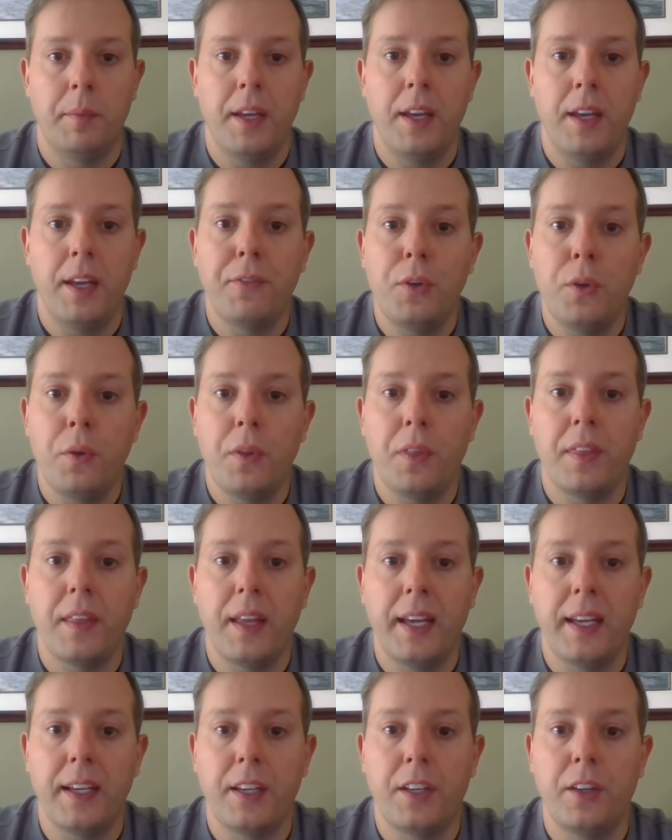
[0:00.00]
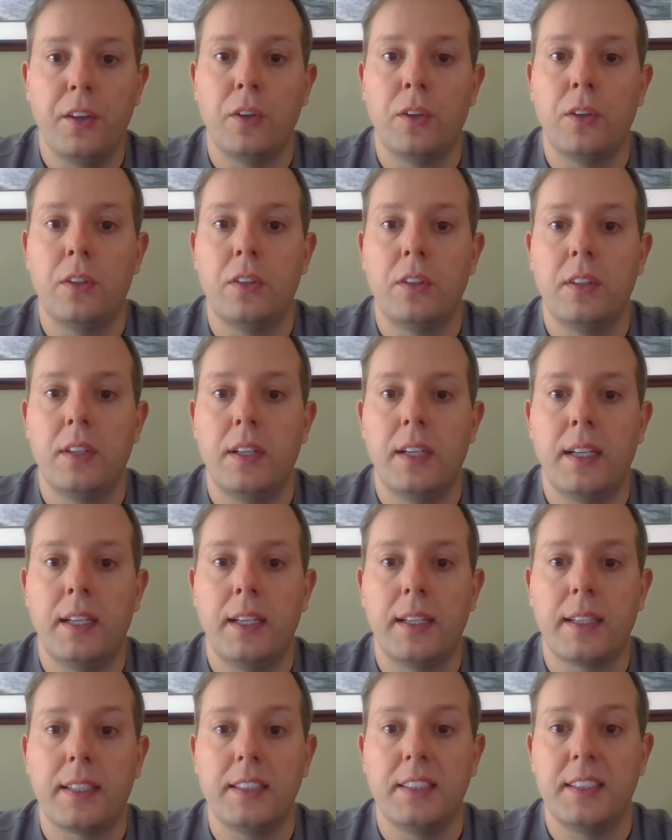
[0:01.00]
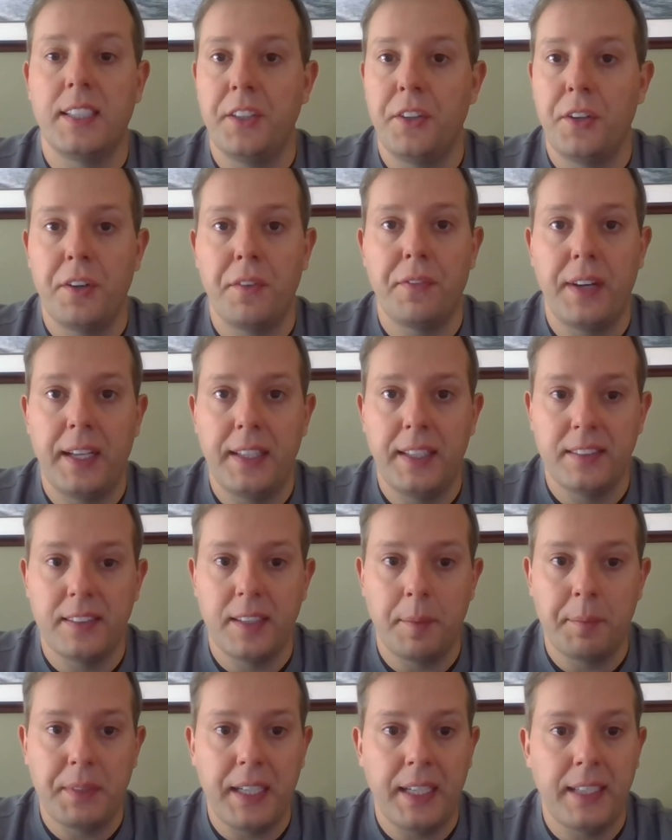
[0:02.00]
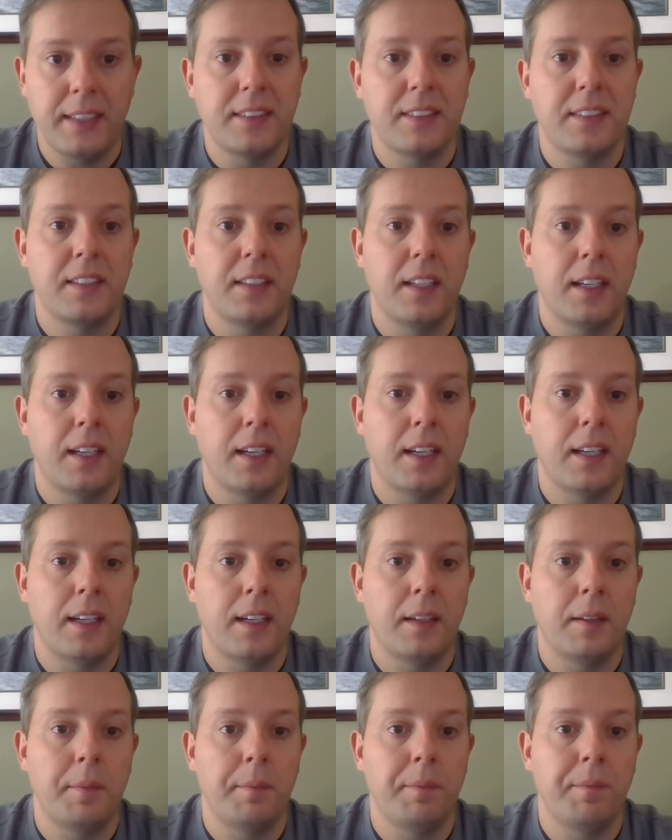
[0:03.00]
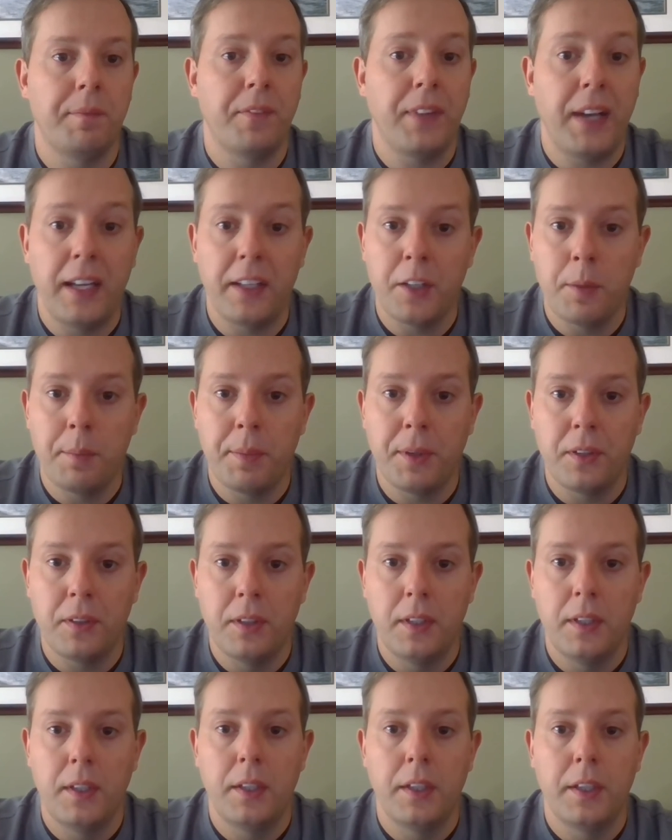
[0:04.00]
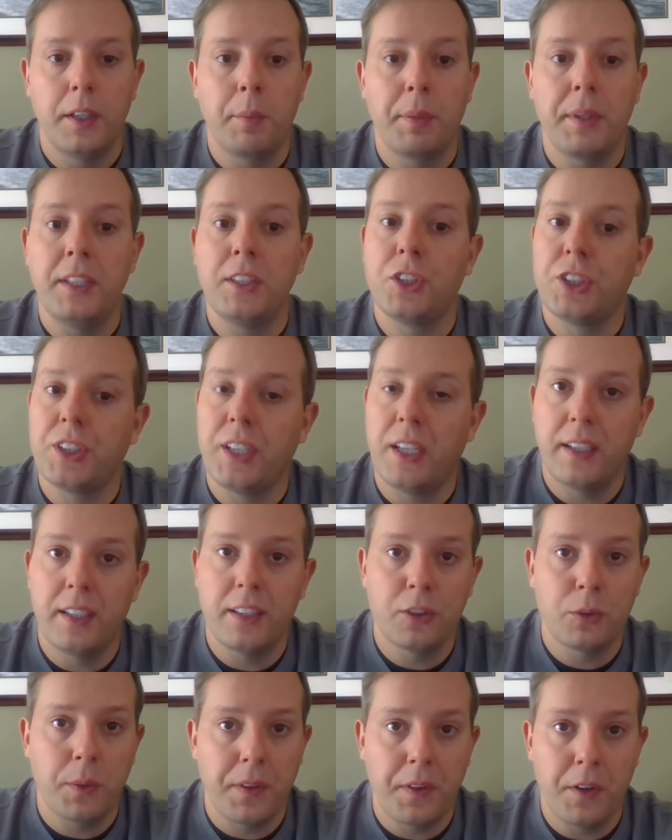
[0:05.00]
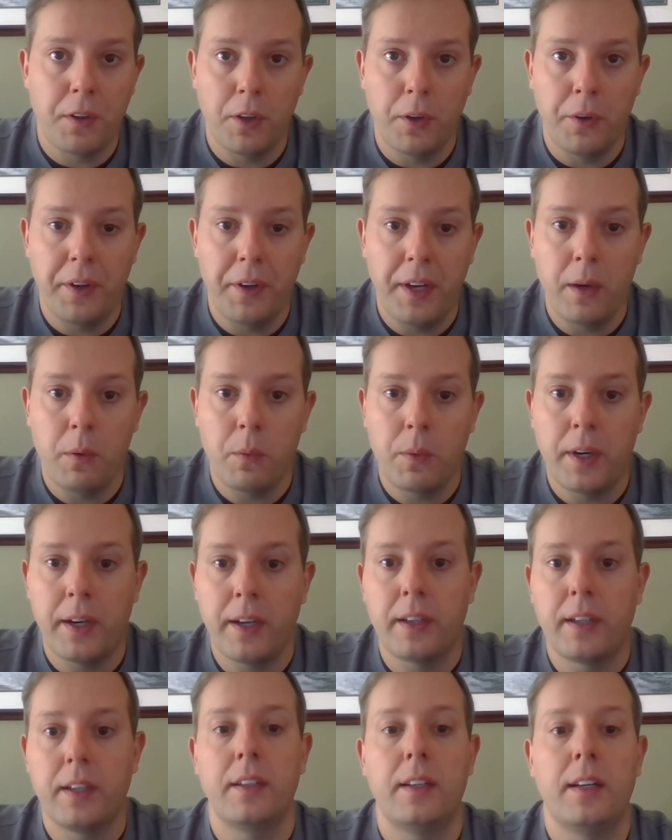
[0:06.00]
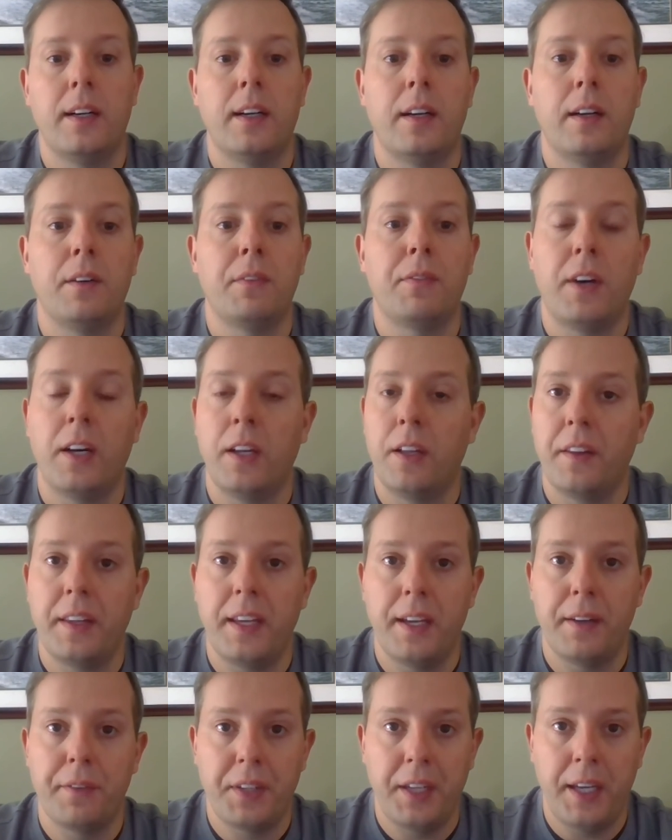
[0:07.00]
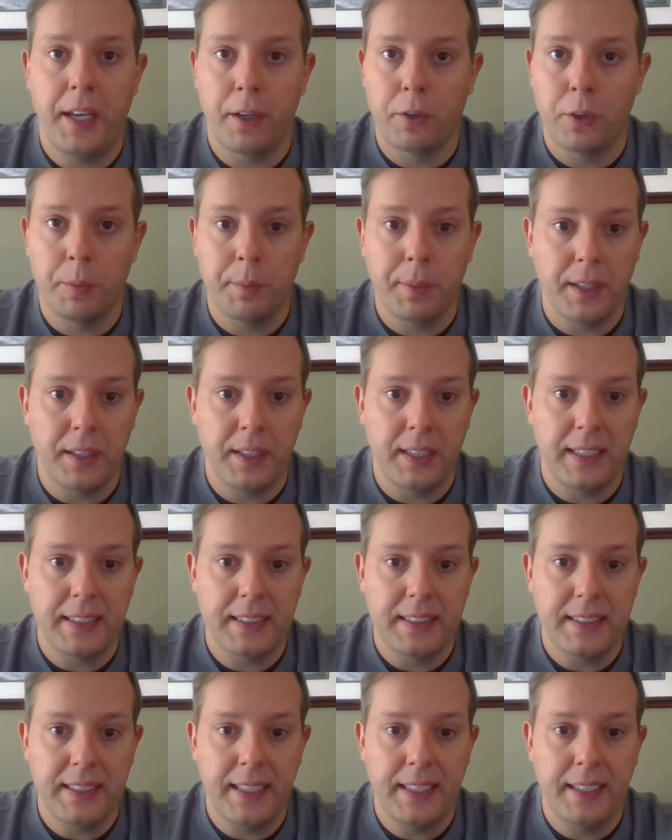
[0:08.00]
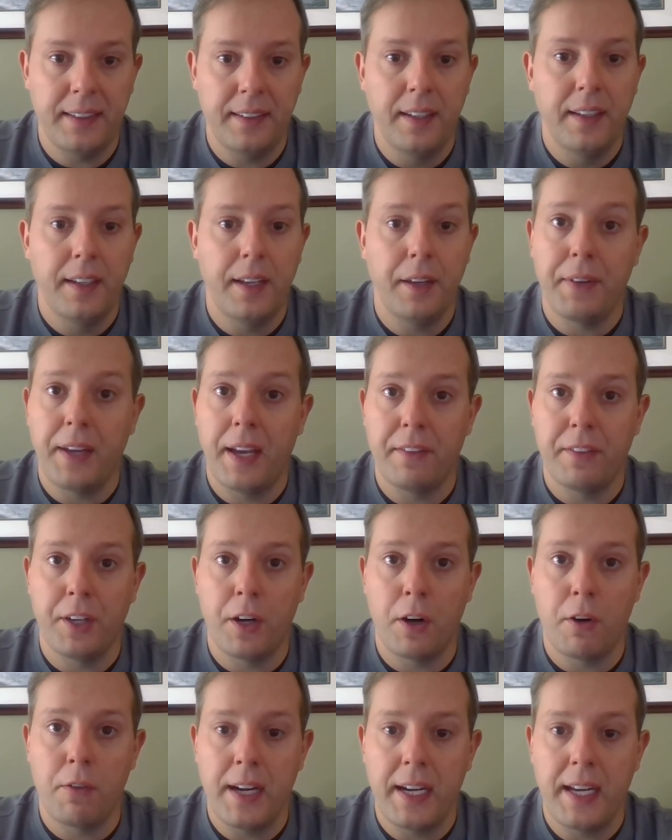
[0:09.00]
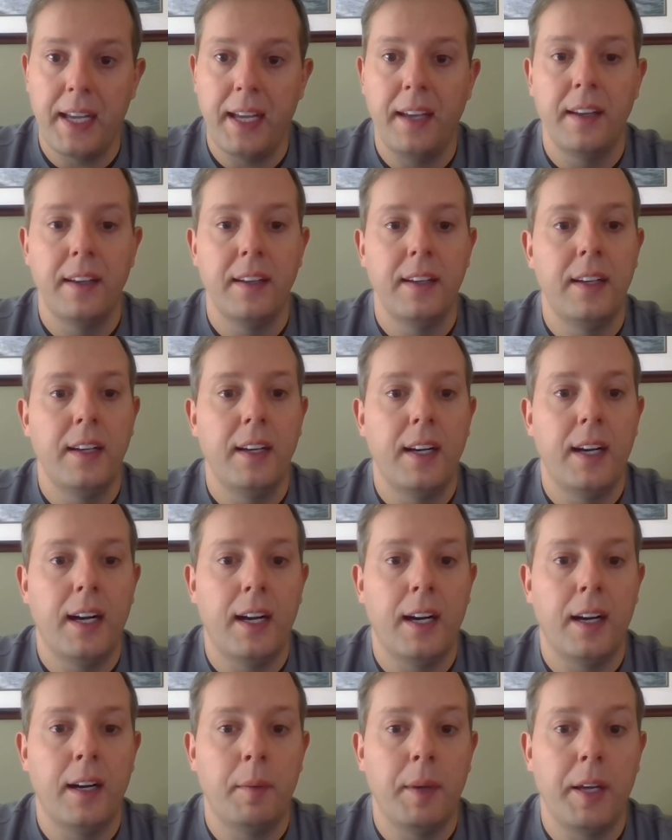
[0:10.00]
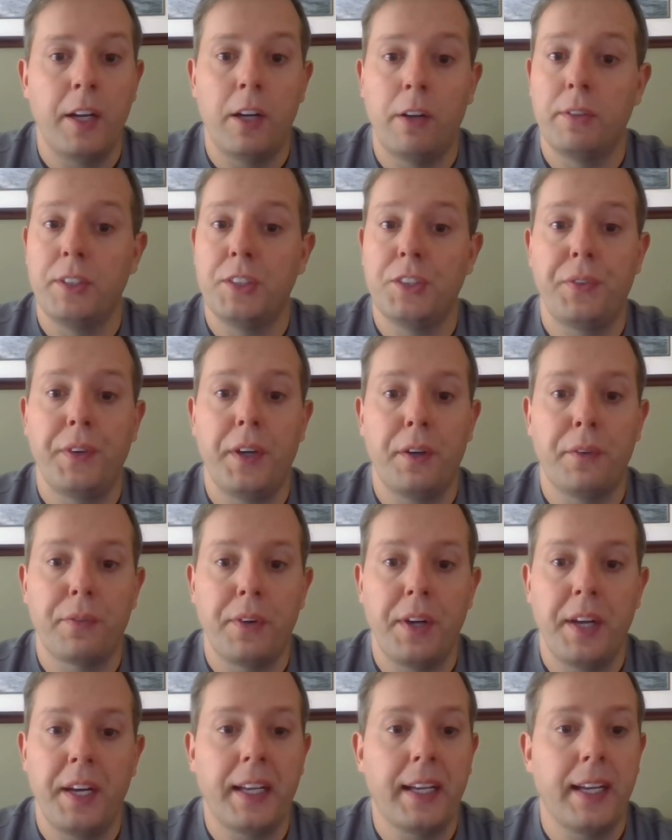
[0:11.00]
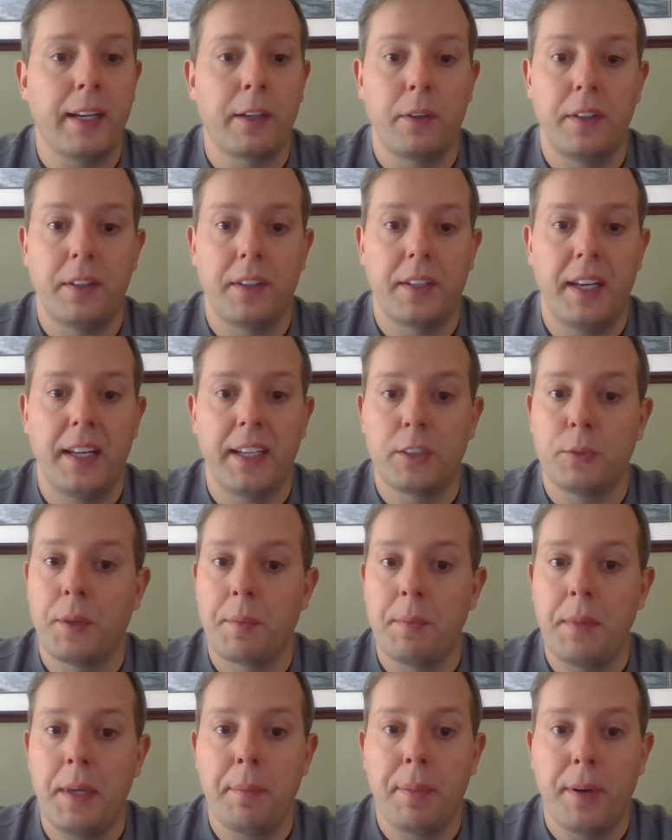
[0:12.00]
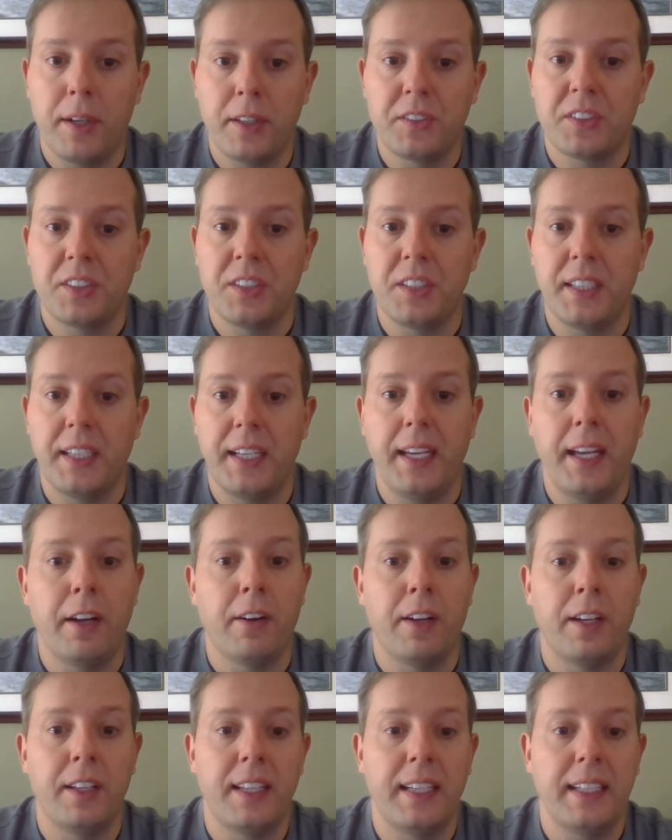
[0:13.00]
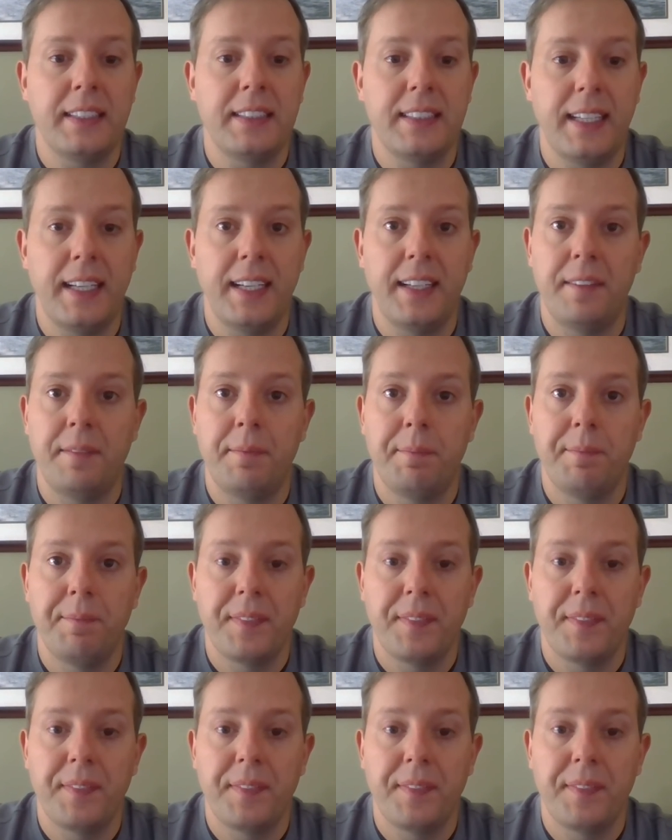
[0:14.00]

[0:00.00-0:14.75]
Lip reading: If you think you'll continue to find these updates valuable, please share this with your own network. Follow the FDA Group on LinkedIn if you haven't already. And always feel free to connect with me personally here on LinkedIn.